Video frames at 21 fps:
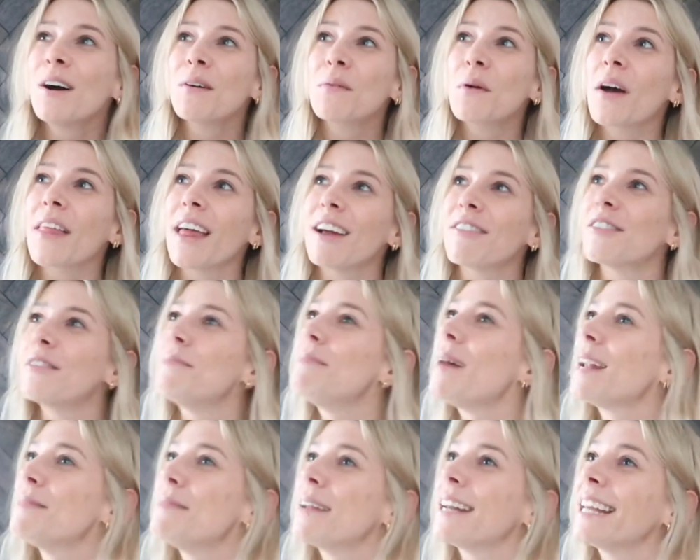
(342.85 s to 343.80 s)
worked there for
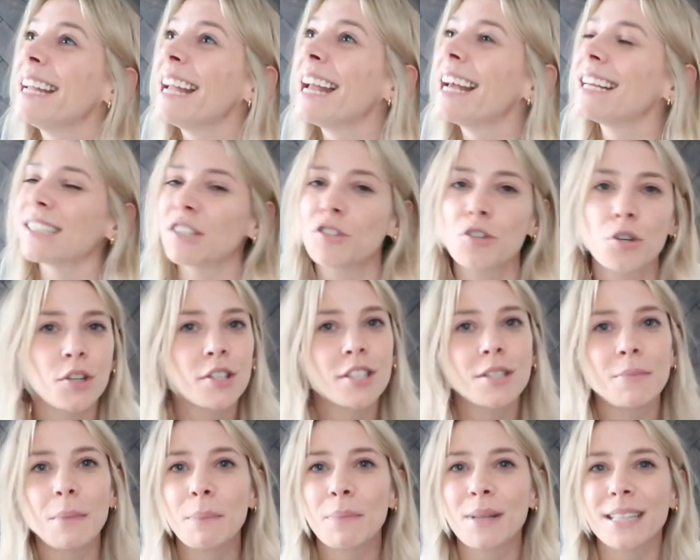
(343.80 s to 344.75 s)
many years, I trust
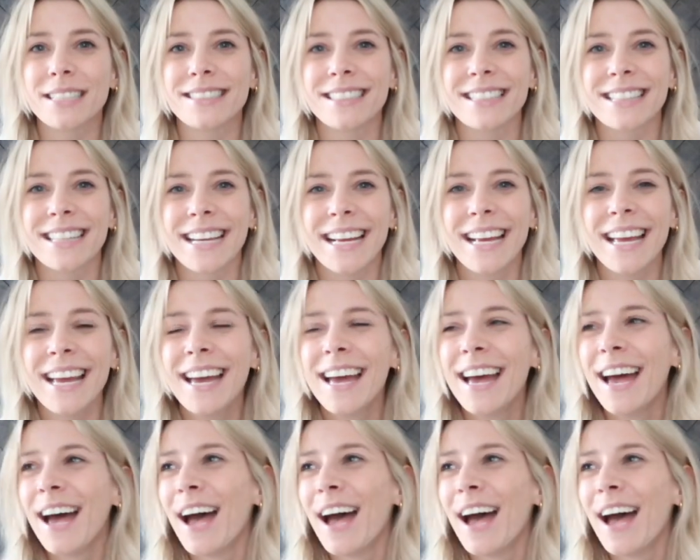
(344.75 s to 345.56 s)
them implicitly.